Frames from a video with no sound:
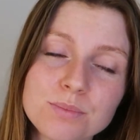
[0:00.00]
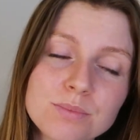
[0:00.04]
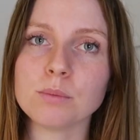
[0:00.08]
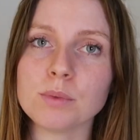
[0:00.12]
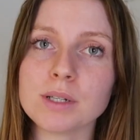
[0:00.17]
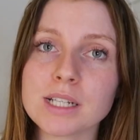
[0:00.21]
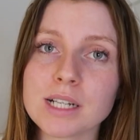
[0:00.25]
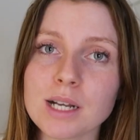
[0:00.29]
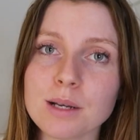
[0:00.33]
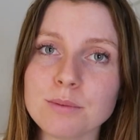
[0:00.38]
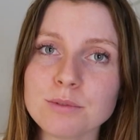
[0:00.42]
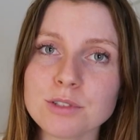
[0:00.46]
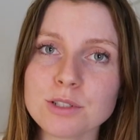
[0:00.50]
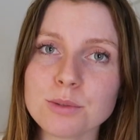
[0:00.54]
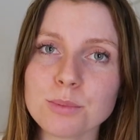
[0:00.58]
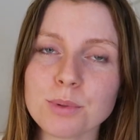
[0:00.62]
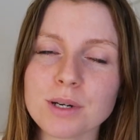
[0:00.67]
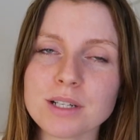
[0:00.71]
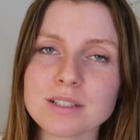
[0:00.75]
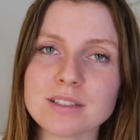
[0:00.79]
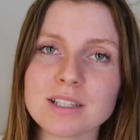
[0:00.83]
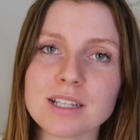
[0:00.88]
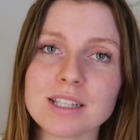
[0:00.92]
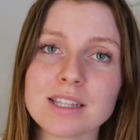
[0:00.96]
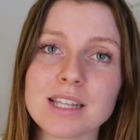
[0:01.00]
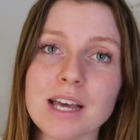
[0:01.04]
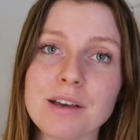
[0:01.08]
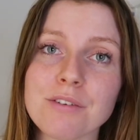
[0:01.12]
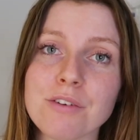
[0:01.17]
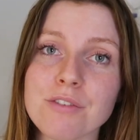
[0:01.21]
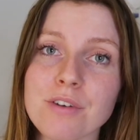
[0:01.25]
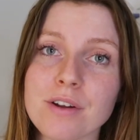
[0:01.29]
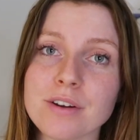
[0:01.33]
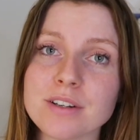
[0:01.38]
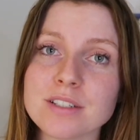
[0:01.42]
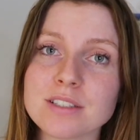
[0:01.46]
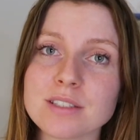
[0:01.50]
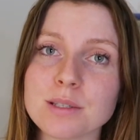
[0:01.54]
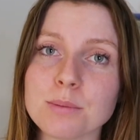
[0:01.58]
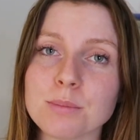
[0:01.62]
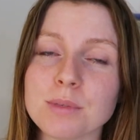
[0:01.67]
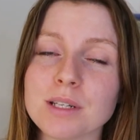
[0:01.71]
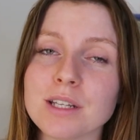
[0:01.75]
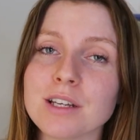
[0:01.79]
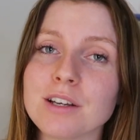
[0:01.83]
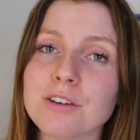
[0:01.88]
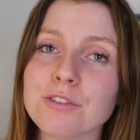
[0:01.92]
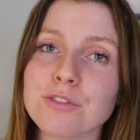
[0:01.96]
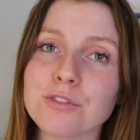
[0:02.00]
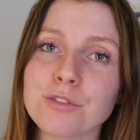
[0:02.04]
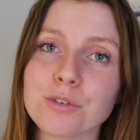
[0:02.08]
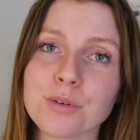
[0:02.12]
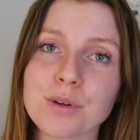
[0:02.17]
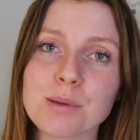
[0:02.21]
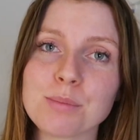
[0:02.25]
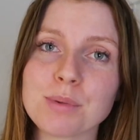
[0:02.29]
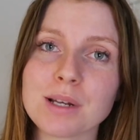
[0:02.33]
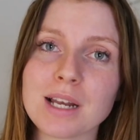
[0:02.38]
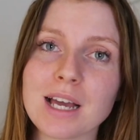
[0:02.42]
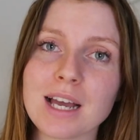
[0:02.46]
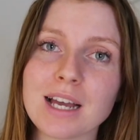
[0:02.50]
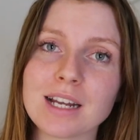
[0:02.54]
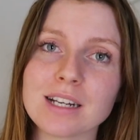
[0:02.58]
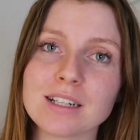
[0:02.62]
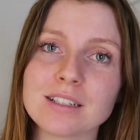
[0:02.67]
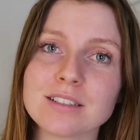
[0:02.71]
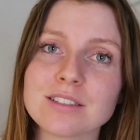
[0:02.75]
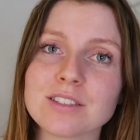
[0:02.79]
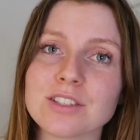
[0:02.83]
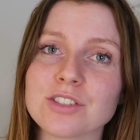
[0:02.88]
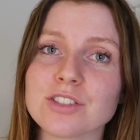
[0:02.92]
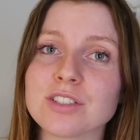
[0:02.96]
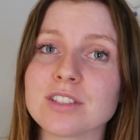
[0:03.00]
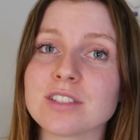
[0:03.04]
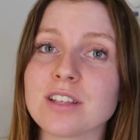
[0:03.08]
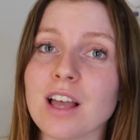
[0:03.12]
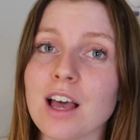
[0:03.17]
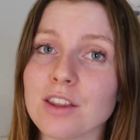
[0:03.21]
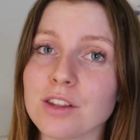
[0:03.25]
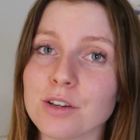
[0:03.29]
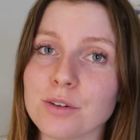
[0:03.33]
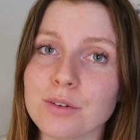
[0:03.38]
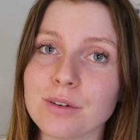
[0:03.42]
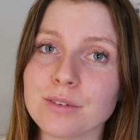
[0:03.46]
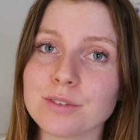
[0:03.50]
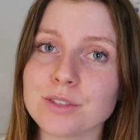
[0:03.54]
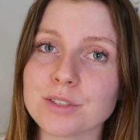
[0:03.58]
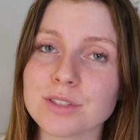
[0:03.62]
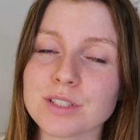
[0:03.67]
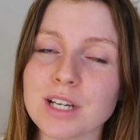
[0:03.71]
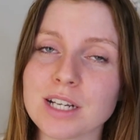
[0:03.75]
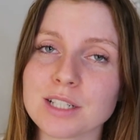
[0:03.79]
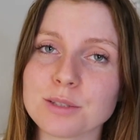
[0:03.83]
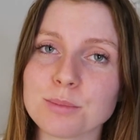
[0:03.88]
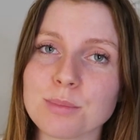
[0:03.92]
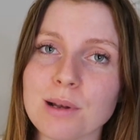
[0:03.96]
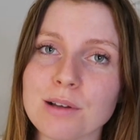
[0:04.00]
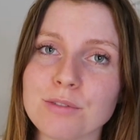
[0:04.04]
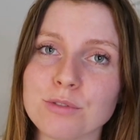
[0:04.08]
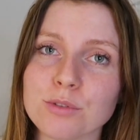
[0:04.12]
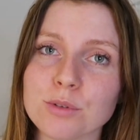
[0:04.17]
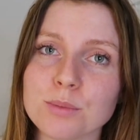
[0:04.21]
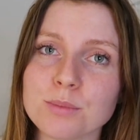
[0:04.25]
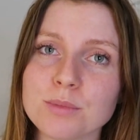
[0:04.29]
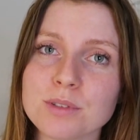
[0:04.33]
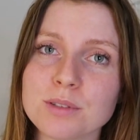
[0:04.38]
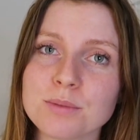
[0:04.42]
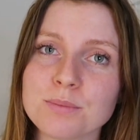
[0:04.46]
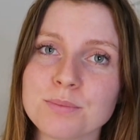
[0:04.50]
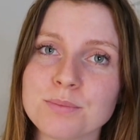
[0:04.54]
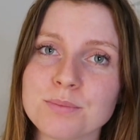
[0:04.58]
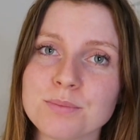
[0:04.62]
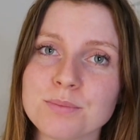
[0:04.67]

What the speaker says: When it comes to pricing, they have a very similar free plan such as the other crypto tax platforms,